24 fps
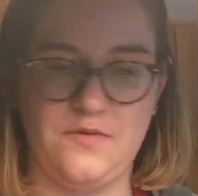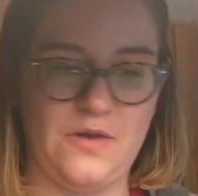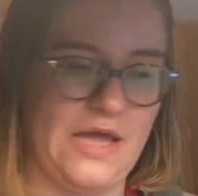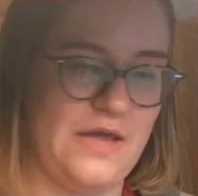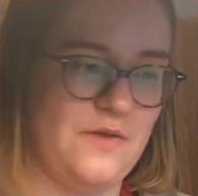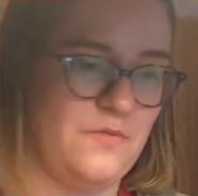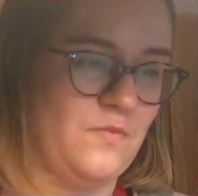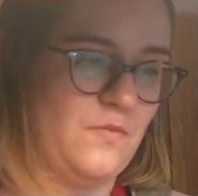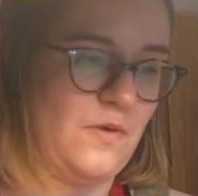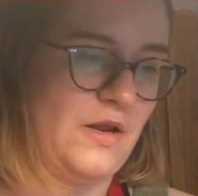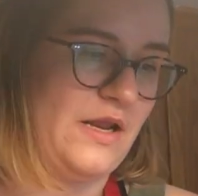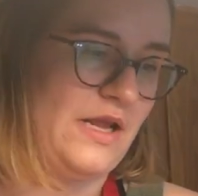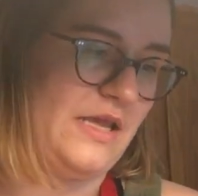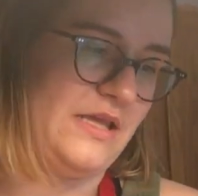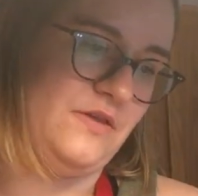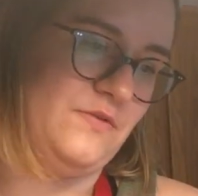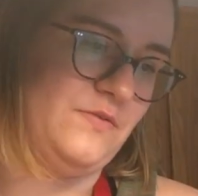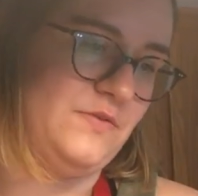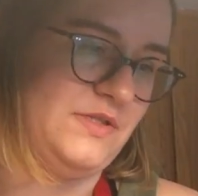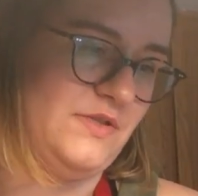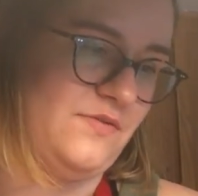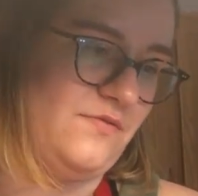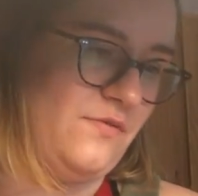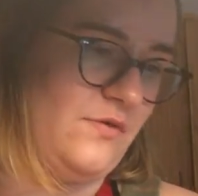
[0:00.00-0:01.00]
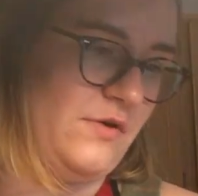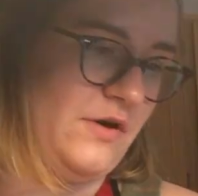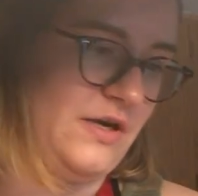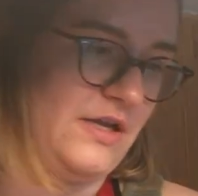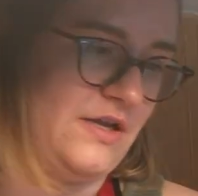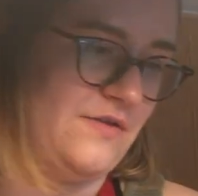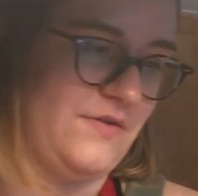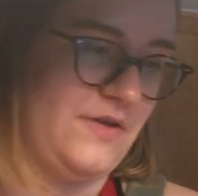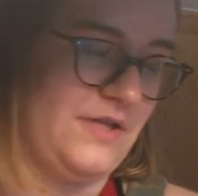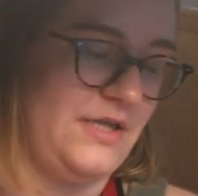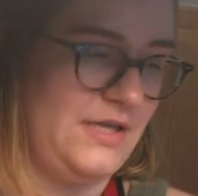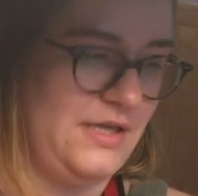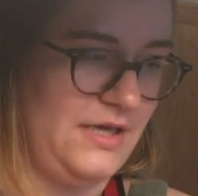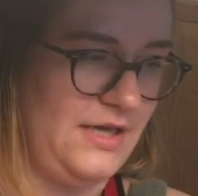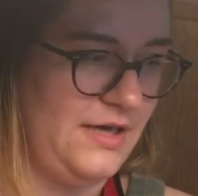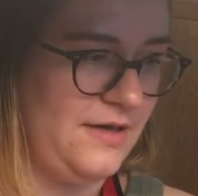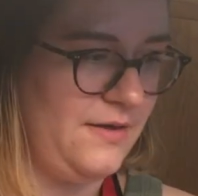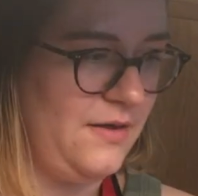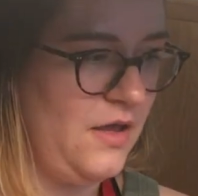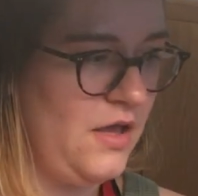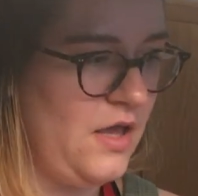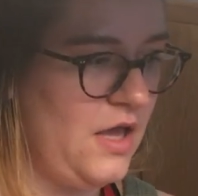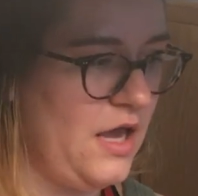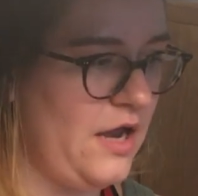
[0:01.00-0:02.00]
And what I use it for and everything.
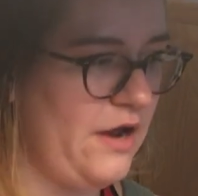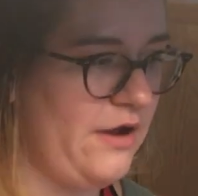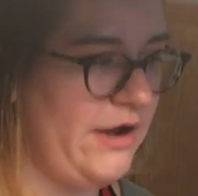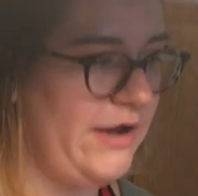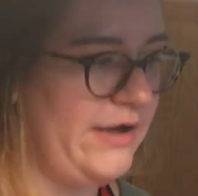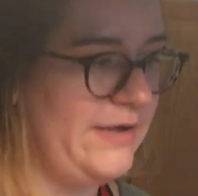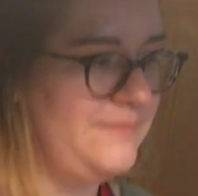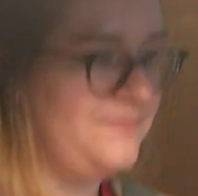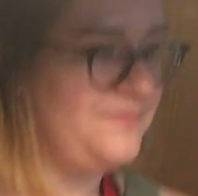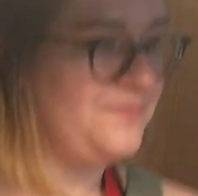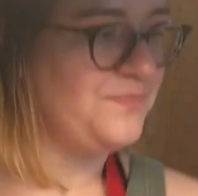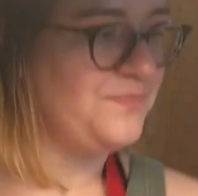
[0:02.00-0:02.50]
Yeah. All right.